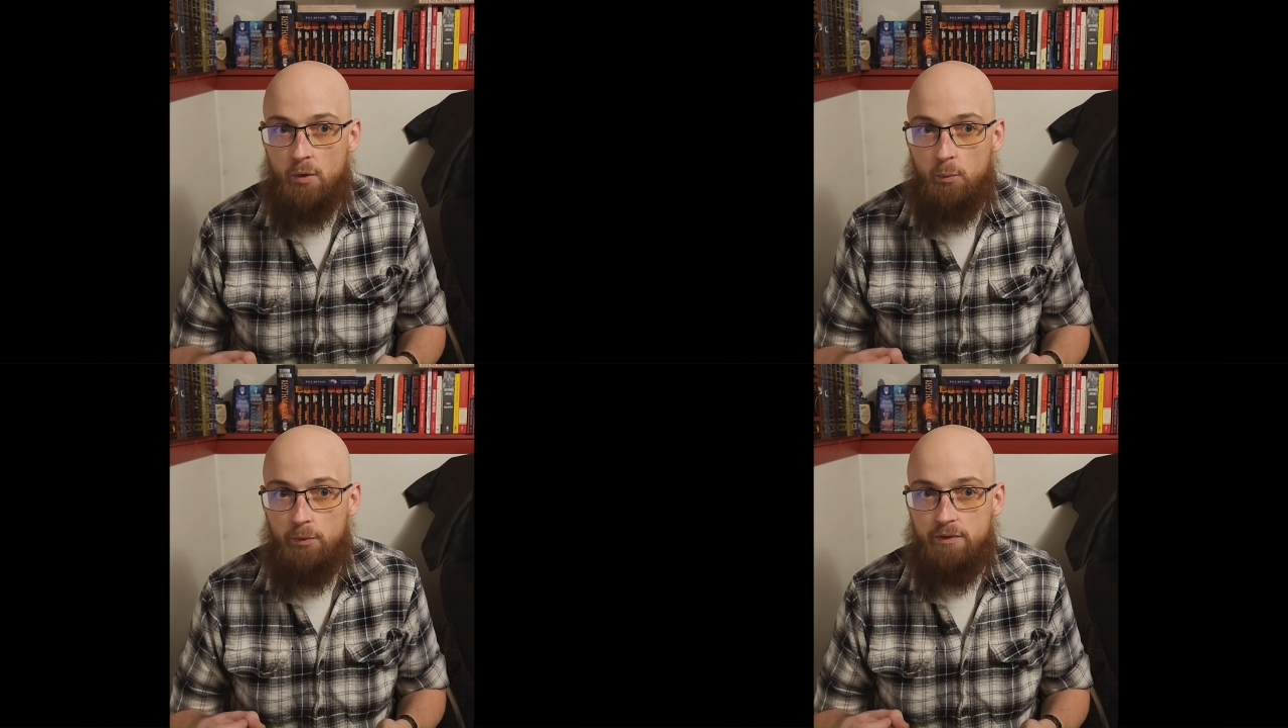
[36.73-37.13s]

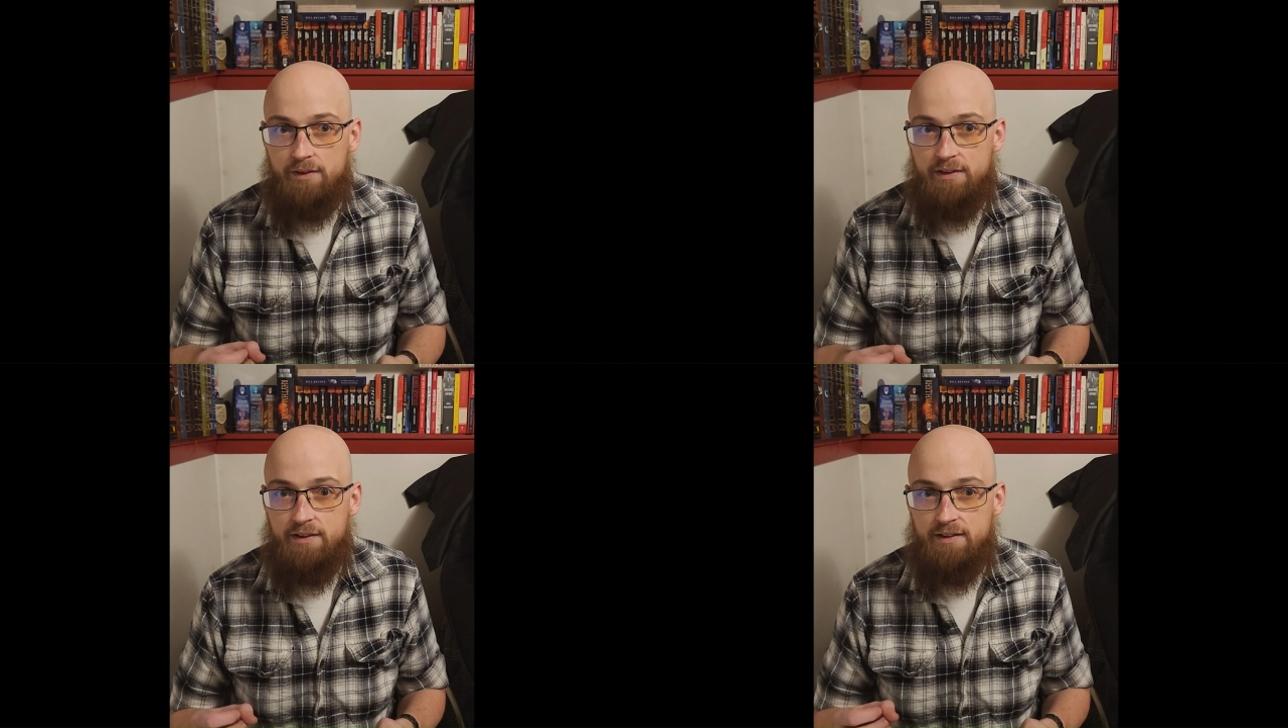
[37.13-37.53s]
Well,
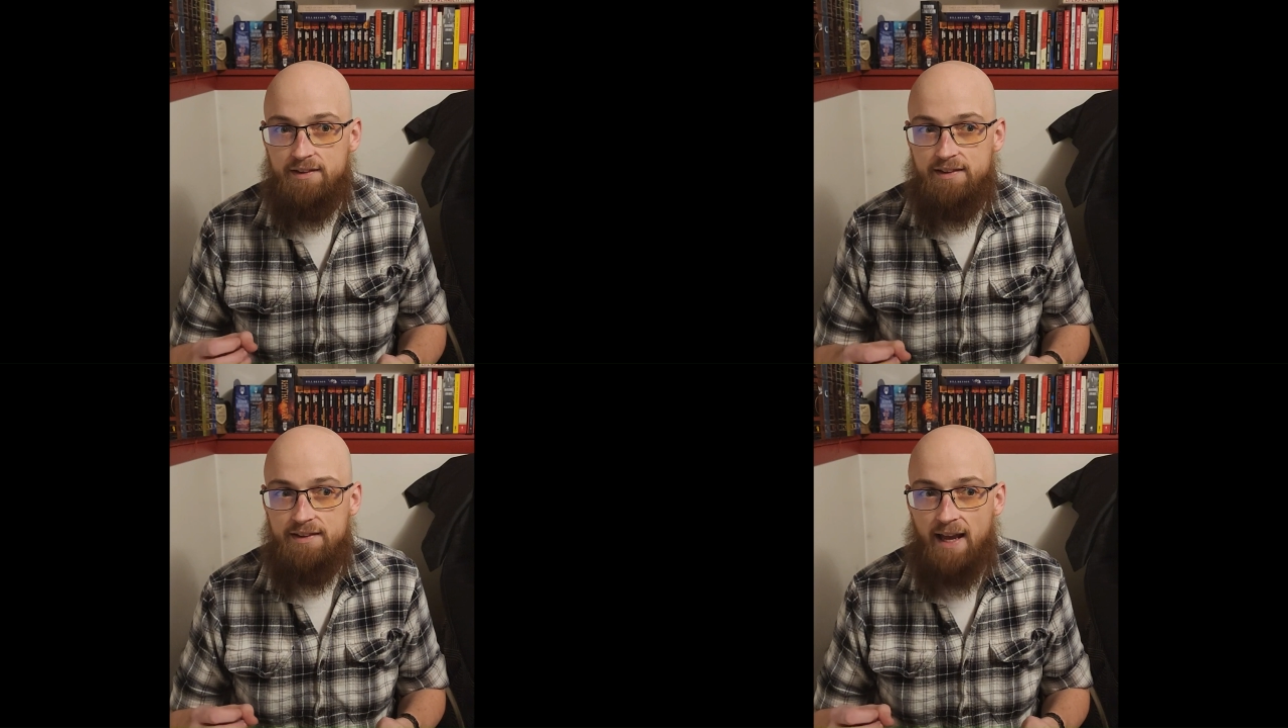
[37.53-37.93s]

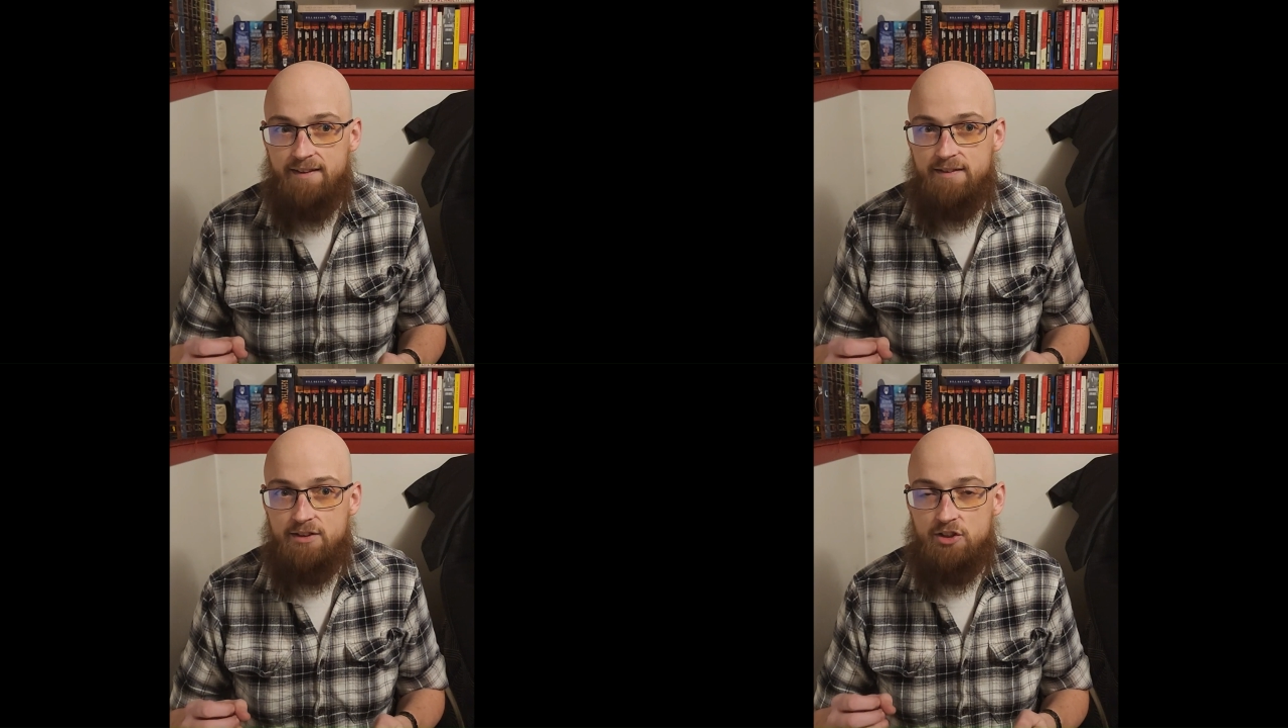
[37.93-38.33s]

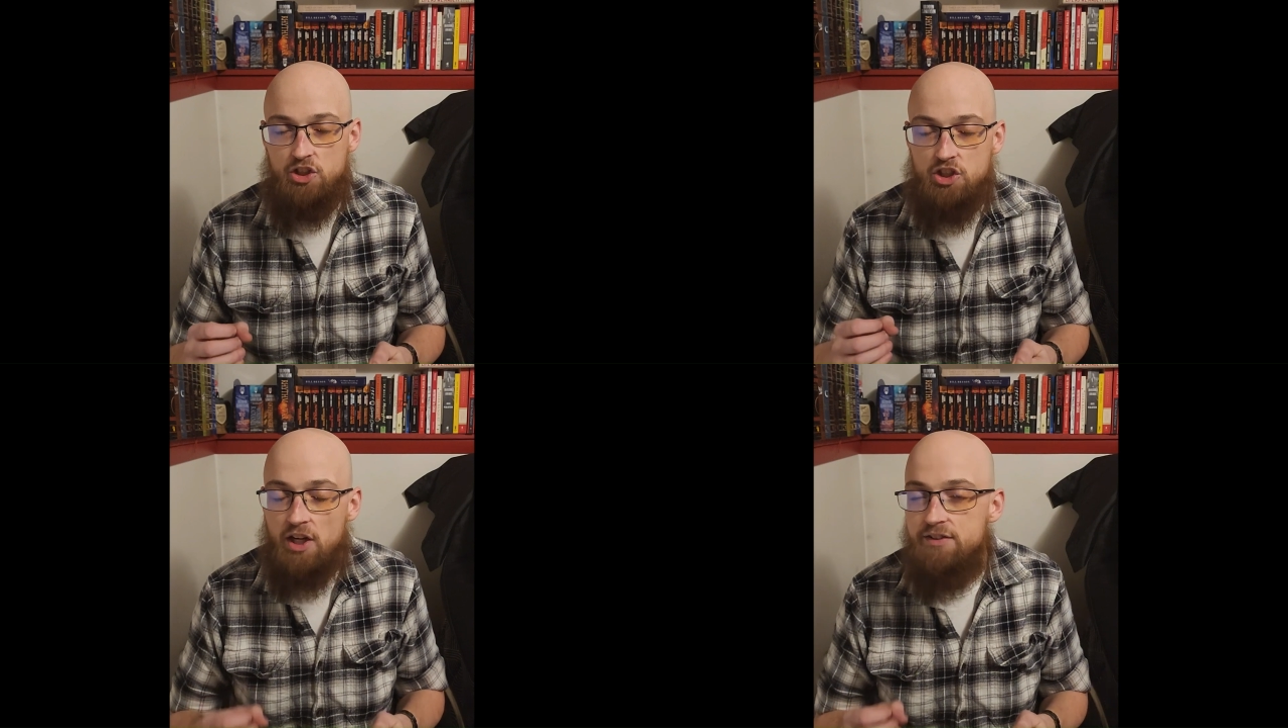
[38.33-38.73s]
that's
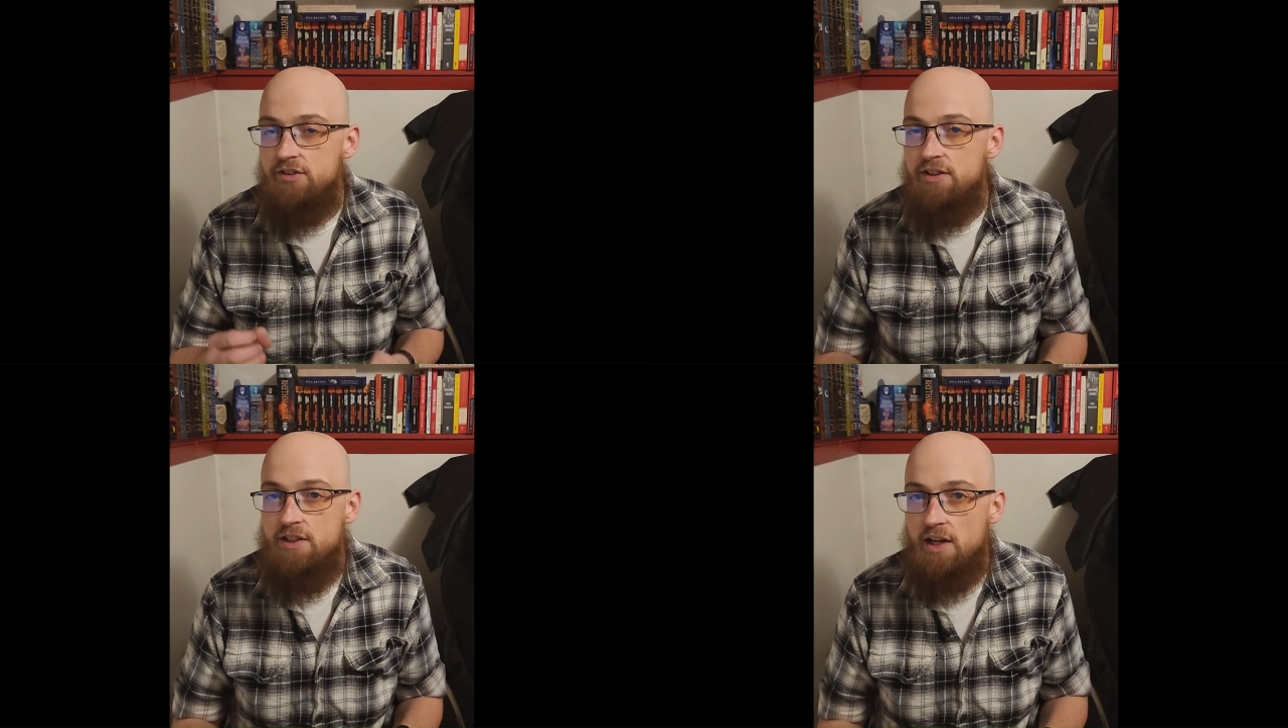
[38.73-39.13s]
just
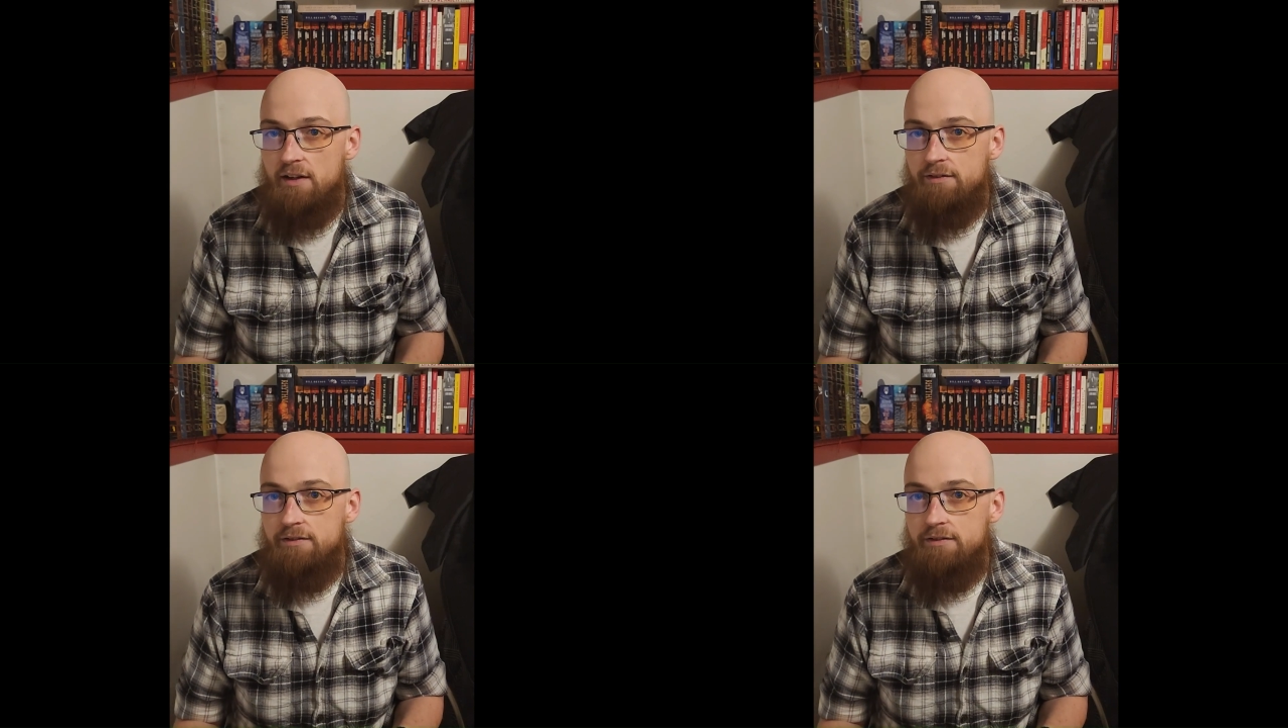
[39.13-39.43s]
enough